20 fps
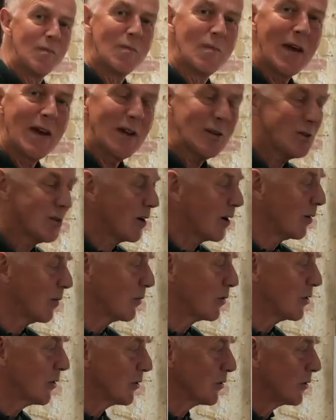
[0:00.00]
make
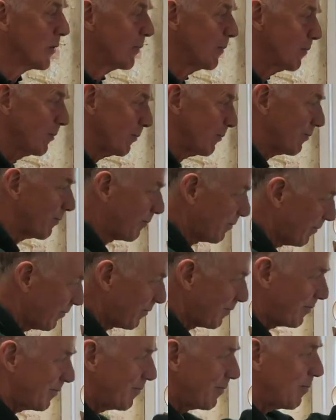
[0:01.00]
sculptures
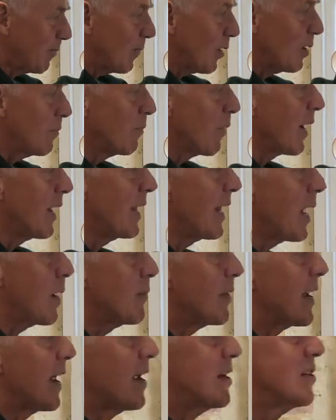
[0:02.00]
by
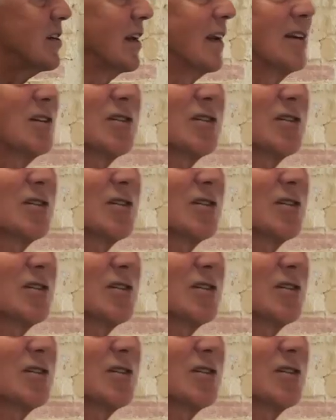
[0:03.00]
laminating